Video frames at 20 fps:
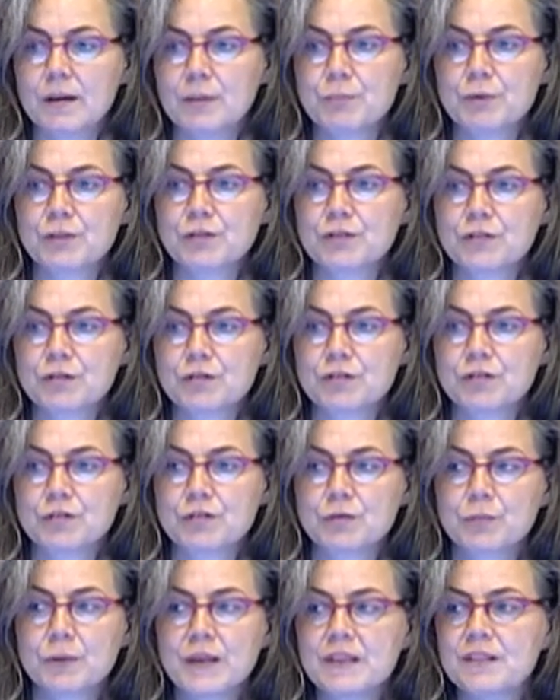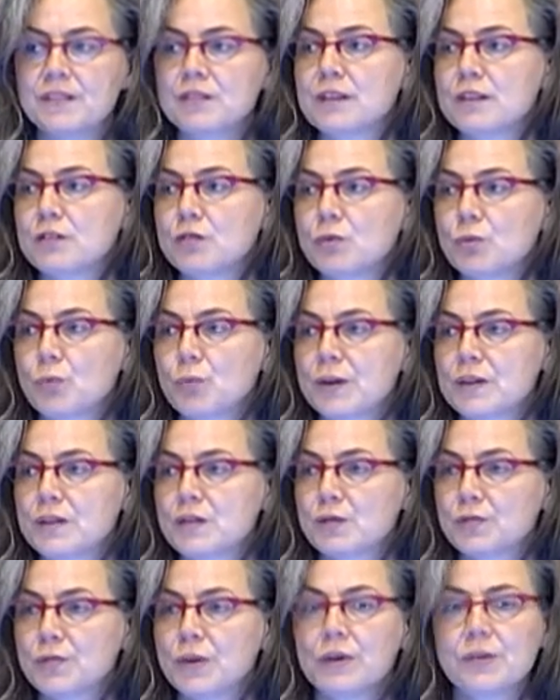Brussels region is
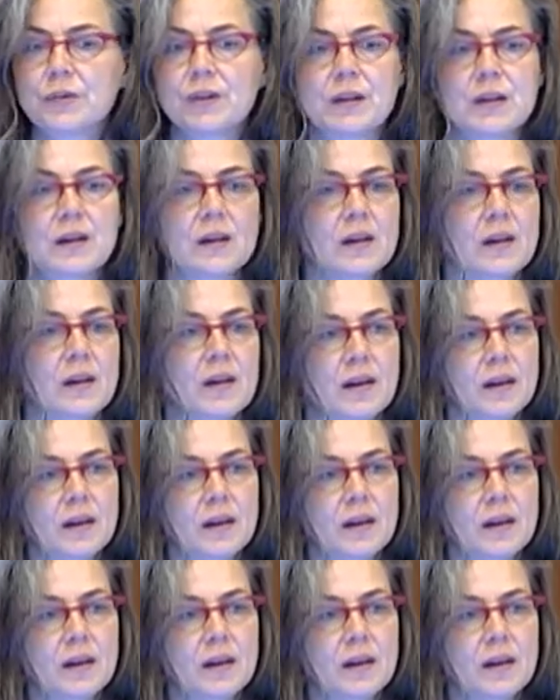always figuring